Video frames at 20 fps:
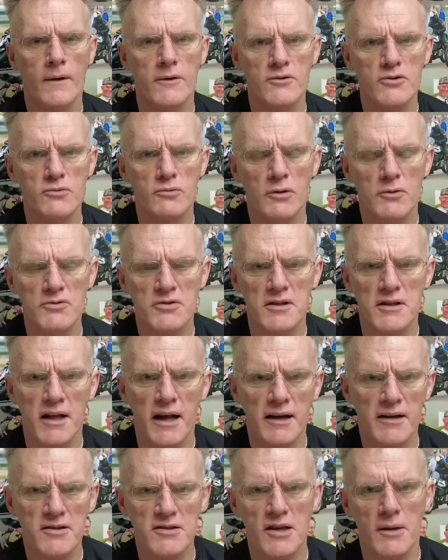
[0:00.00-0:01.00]
So what was the
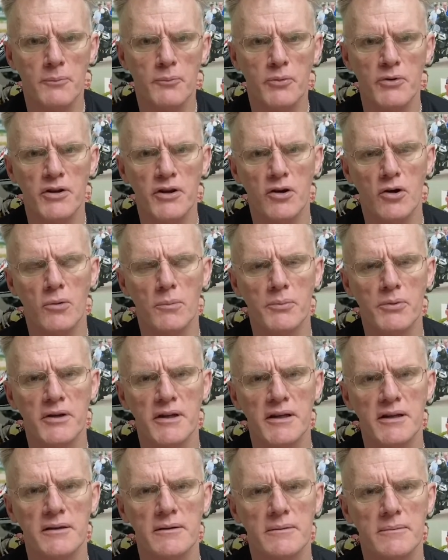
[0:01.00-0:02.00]
next step with the
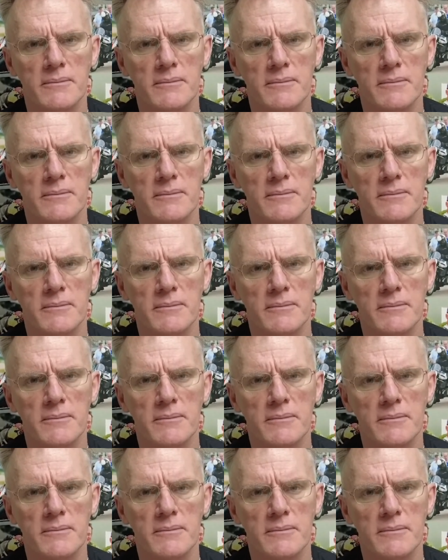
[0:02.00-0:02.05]
company?